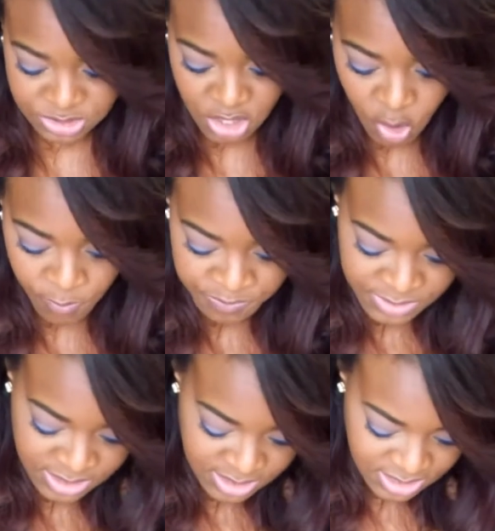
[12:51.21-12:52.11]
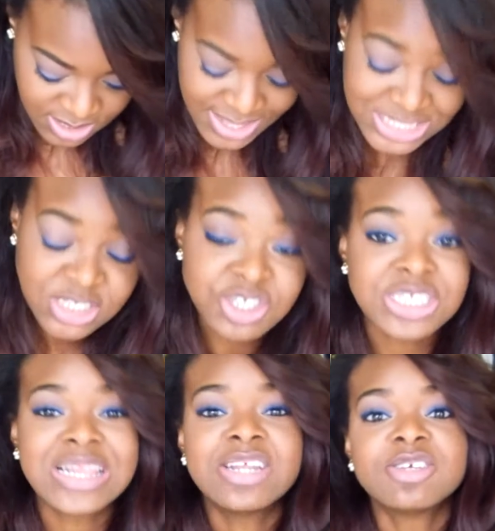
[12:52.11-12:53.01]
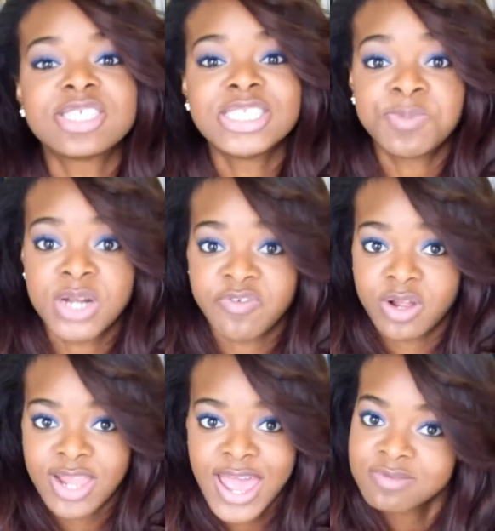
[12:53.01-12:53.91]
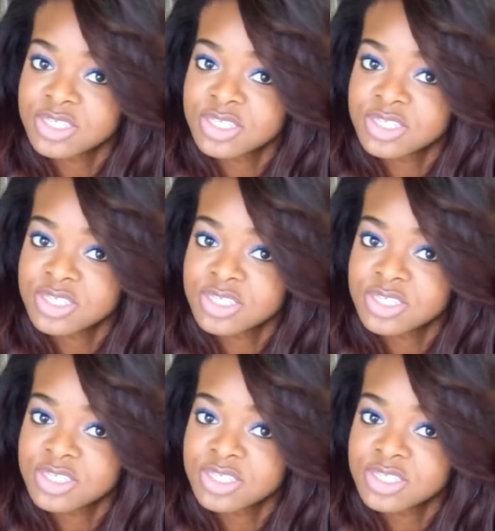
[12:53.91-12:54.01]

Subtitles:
So that's just a little snippet of our lives,